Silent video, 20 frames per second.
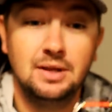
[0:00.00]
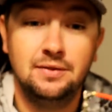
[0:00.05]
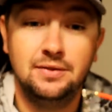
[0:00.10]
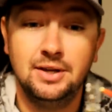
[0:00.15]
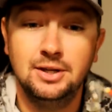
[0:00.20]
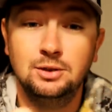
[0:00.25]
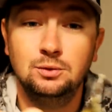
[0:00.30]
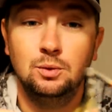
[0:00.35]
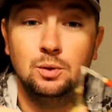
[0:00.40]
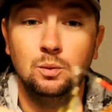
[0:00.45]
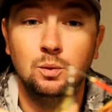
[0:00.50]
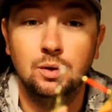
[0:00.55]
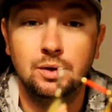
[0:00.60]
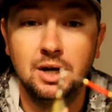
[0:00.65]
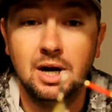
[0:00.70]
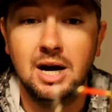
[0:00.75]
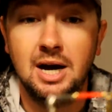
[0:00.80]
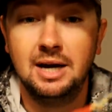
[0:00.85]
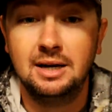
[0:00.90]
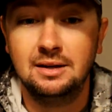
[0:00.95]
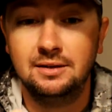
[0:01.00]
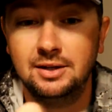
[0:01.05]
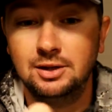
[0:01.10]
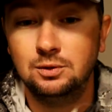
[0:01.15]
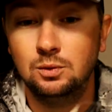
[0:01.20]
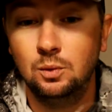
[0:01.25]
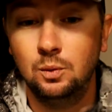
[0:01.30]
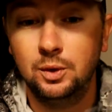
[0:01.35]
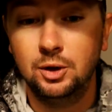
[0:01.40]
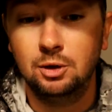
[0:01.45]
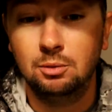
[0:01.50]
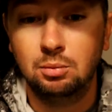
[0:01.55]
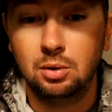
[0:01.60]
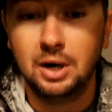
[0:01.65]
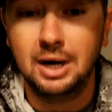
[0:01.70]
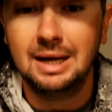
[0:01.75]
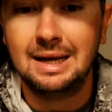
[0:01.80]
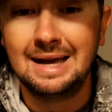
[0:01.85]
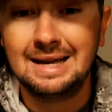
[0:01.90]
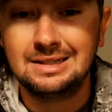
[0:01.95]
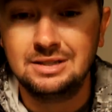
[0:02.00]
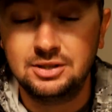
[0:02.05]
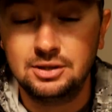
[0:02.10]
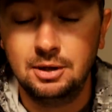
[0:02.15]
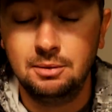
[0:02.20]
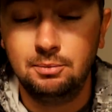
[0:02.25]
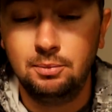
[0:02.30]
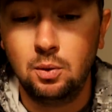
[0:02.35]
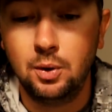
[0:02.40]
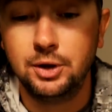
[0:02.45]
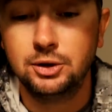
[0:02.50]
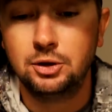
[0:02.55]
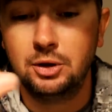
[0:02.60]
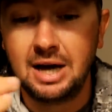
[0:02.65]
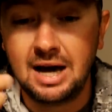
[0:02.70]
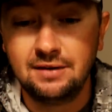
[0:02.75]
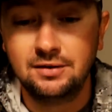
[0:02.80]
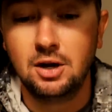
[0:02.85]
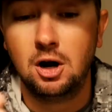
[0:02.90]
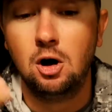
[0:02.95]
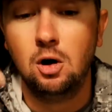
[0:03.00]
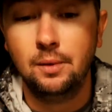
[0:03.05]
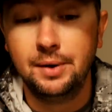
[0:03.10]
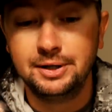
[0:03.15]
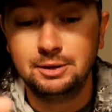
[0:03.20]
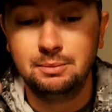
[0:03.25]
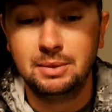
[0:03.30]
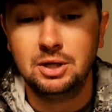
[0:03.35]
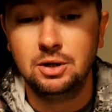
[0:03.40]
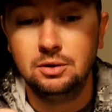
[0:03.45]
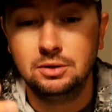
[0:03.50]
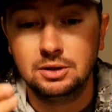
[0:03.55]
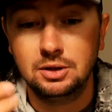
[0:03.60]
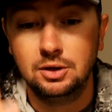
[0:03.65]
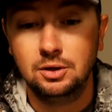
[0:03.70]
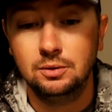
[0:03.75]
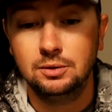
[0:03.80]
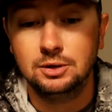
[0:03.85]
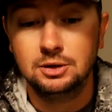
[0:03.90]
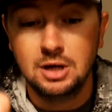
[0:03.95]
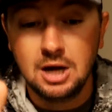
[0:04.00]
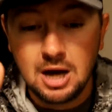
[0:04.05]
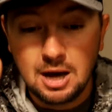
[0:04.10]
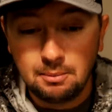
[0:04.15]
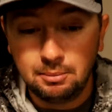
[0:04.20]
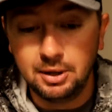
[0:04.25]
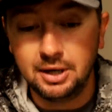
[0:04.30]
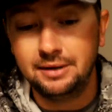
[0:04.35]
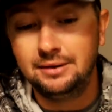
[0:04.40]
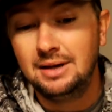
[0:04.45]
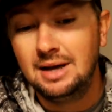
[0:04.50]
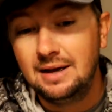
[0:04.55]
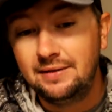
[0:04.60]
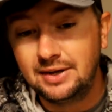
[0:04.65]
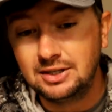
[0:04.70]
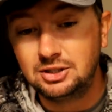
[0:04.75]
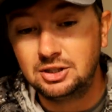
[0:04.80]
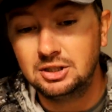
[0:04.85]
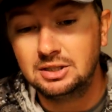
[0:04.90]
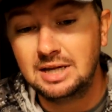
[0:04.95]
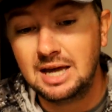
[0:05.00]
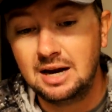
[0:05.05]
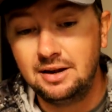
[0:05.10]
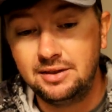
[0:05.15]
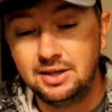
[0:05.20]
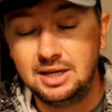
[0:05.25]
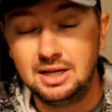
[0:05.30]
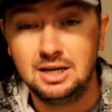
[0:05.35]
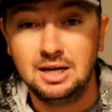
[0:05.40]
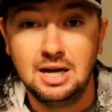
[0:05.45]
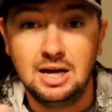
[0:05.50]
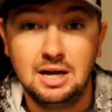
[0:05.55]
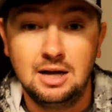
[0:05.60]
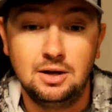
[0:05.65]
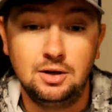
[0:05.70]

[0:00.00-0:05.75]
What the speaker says: This one will not. This one will break at some point, so you have to always be using new ones, but that's just kind of the,